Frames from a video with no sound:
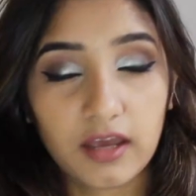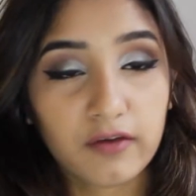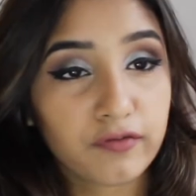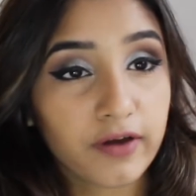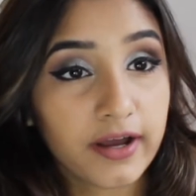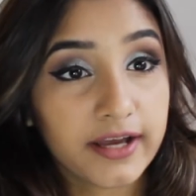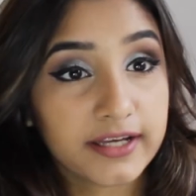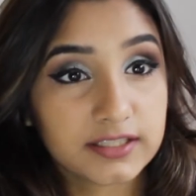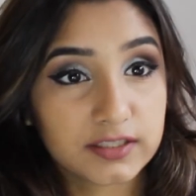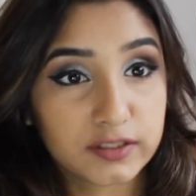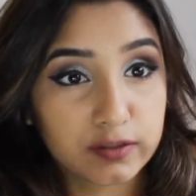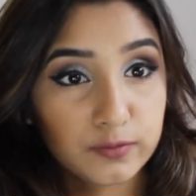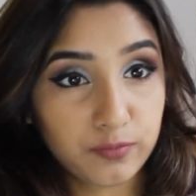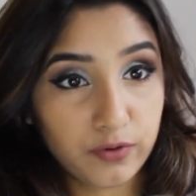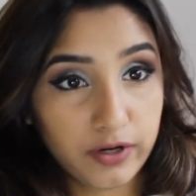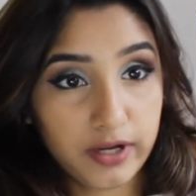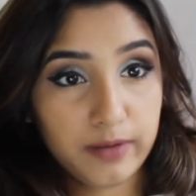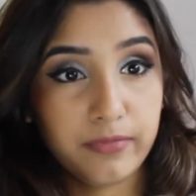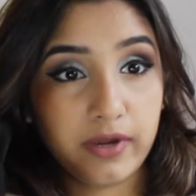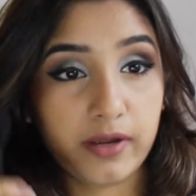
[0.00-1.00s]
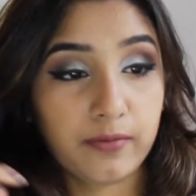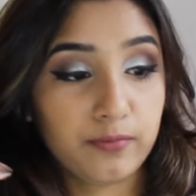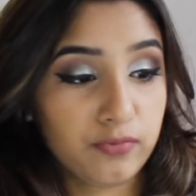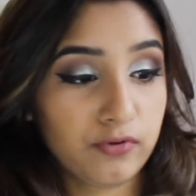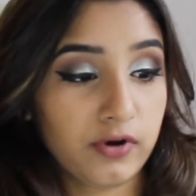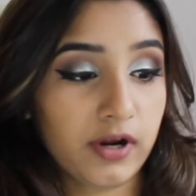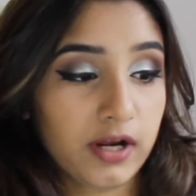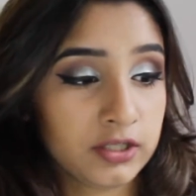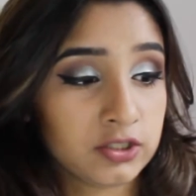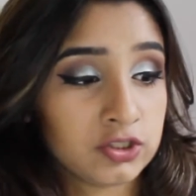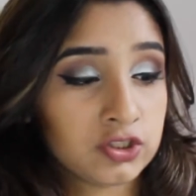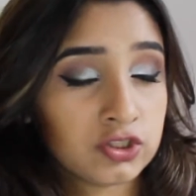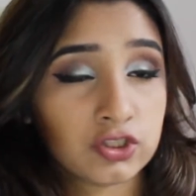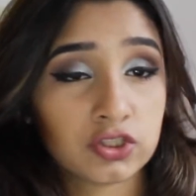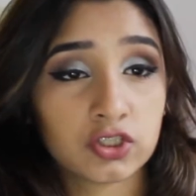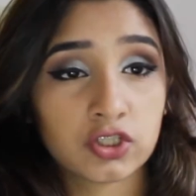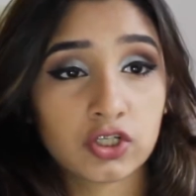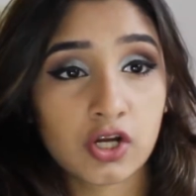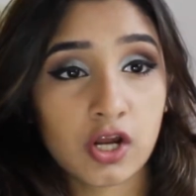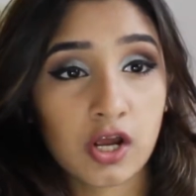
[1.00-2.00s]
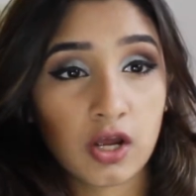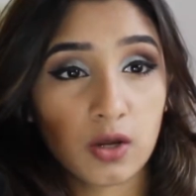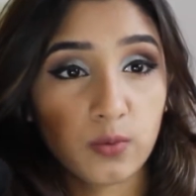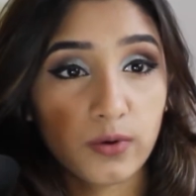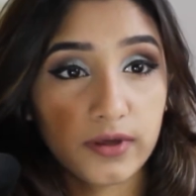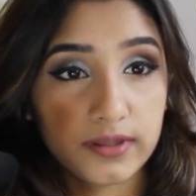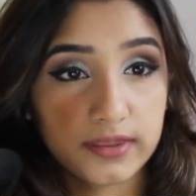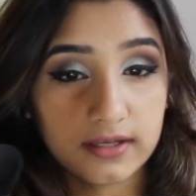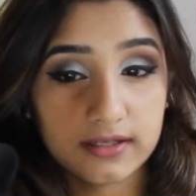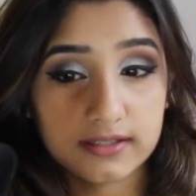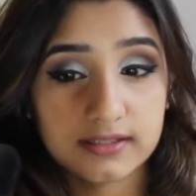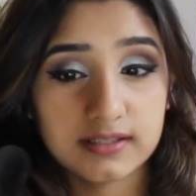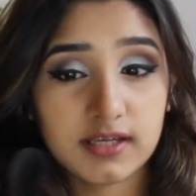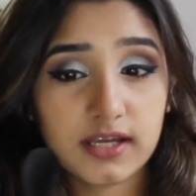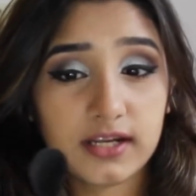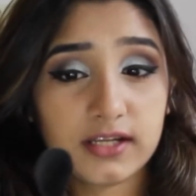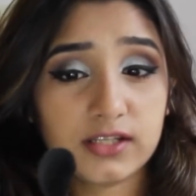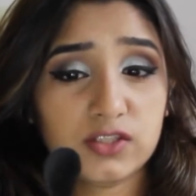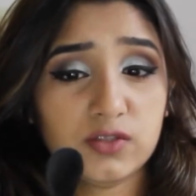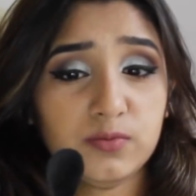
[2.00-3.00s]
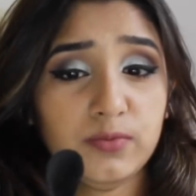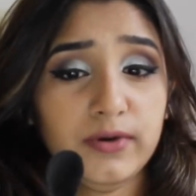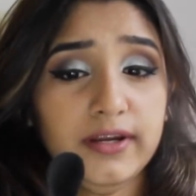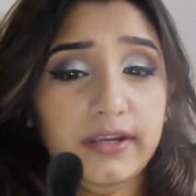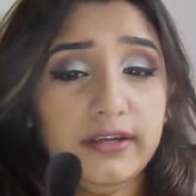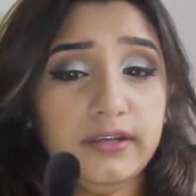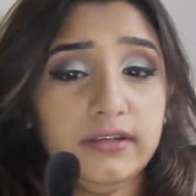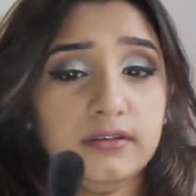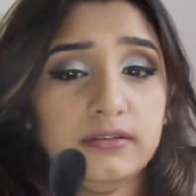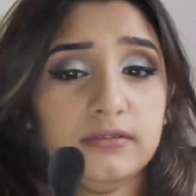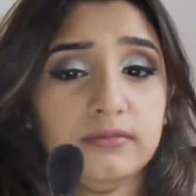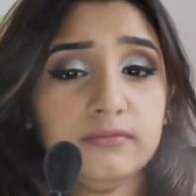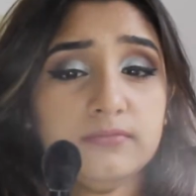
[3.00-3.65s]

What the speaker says: If I spray my brush with setting spray,